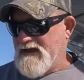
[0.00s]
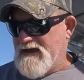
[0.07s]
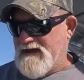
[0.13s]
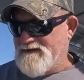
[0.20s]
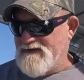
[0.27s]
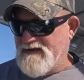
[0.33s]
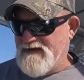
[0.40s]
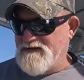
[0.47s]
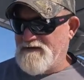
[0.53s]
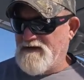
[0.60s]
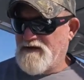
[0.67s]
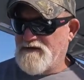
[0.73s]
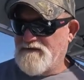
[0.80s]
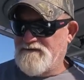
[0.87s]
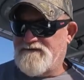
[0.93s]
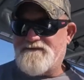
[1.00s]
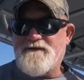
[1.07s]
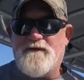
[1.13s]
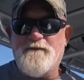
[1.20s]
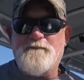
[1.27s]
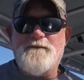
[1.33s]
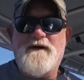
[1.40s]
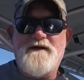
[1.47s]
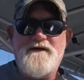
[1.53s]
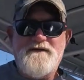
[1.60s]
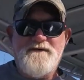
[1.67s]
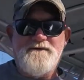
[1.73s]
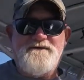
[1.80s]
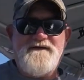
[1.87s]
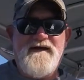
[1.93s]
and then you start running
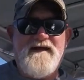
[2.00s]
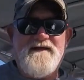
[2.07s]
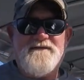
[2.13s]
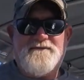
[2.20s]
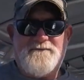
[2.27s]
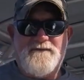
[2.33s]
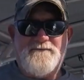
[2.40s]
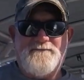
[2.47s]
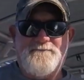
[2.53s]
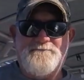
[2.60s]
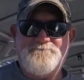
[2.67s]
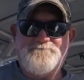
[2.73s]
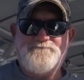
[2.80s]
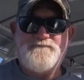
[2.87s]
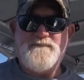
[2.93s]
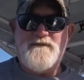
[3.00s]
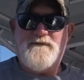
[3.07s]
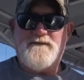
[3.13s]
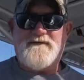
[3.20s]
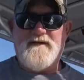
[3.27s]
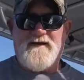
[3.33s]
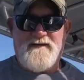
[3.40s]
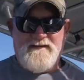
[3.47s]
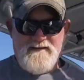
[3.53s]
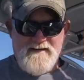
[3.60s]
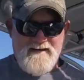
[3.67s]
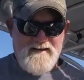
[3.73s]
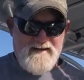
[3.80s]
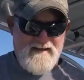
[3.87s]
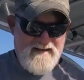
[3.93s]
your chain through, okay?
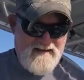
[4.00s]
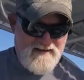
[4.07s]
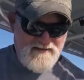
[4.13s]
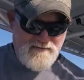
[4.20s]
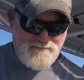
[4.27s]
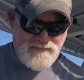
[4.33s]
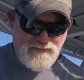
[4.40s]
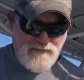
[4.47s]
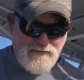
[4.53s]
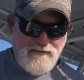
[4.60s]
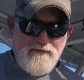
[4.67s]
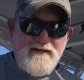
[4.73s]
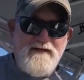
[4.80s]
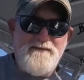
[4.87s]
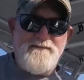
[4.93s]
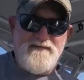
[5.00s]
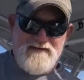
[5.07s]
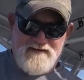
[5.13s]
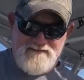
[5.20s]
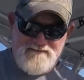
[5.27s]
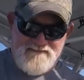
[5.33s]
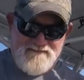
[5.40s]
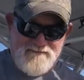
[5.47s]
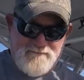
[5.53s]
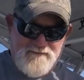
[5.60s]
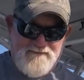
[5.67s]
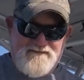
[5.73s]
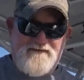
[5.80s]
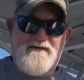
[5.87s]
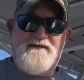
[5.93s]
And you pull it, and you
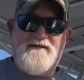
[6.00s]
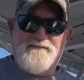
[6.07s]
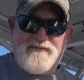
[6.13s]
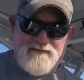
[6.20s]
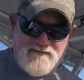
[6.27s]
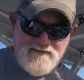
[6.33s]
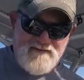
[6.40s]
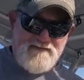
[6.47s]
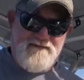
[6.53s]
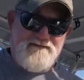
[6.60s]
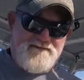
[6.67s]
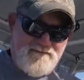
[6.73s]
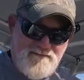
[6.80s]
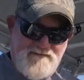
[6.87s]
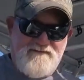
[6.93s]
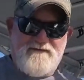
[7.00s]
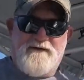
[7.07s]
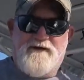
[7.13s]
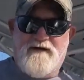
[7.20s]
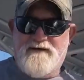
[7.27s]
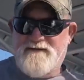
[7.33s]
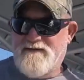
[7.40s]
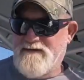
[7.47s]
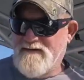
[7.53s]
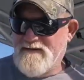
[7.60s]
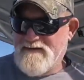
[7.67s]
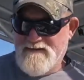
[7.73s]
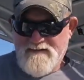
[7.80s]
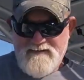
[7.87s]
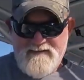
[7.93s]
squish it, and you pull it, and you squish it on.
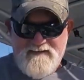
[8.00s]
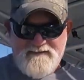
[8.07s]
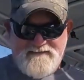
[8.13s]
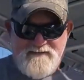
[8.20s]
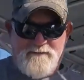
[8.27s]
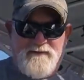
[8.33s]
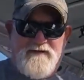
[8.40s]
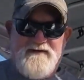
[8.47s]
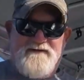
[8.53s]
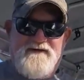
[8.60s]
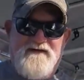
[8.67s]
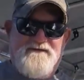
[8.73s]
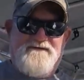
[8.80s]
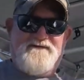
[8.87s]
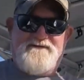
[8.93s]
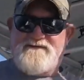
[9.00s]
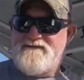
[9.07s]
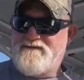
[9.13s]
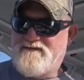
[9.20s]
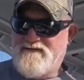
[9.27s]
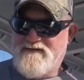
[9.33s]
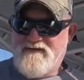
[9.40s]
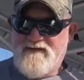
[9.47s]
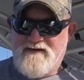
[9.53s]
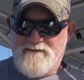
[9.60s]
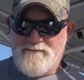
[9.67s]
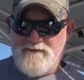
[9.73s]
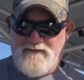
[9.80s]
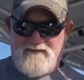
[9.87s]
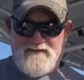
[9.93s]
So what it does is,
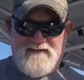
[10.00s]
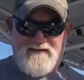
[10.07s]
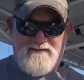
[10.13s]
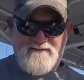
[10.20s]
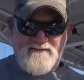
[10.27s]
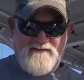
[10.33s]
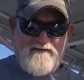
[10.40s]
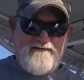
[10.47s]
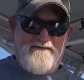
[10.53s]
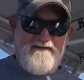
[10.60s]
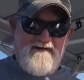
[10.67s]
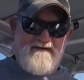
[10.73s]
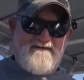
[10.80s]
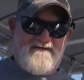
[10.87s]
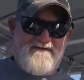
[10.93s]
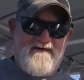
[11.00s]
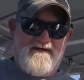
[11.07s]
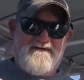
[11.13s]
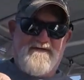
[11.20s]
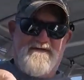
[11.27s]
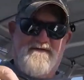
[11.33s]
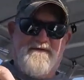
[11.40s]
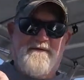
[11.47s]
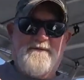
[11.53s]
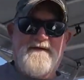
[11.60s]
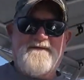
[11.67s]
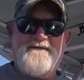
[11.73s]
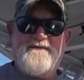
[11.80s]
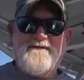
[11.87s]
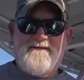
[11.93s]
it really, on this, doesn't do
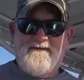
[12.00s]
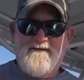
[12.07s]
it.